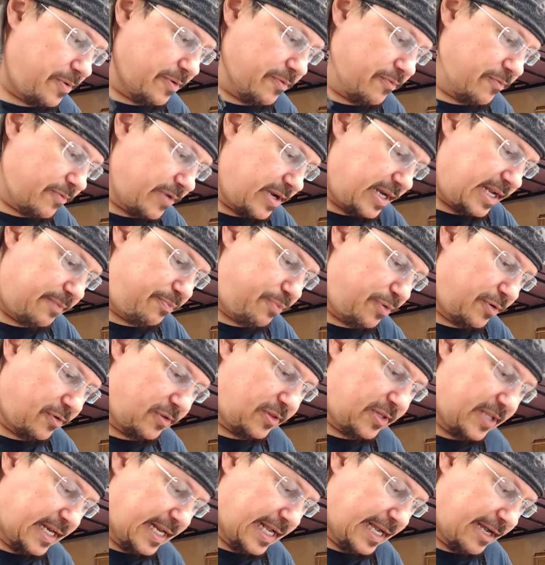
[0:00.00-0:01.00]
When I
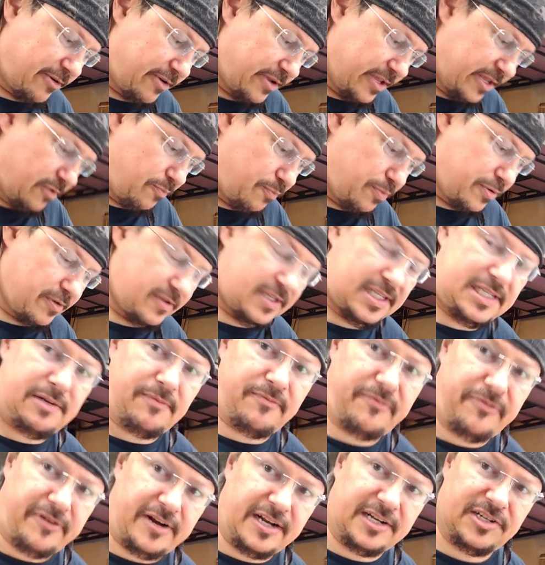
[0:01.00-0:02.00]
pulled it out, you put some
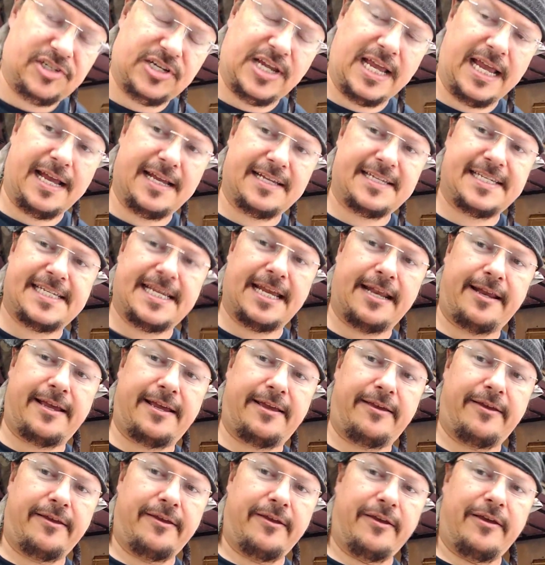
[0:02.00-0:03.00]
fresh gas in it,
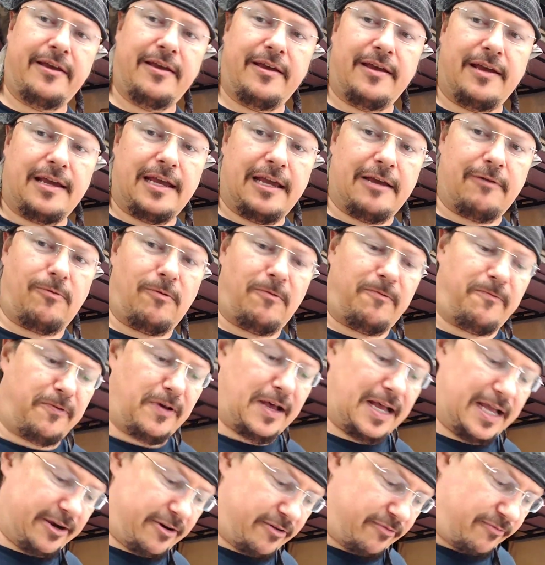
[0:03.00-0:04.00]
it will
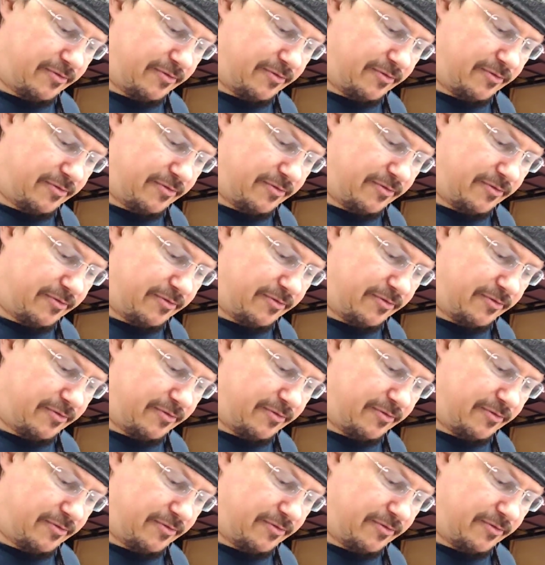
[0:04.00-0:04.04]
fire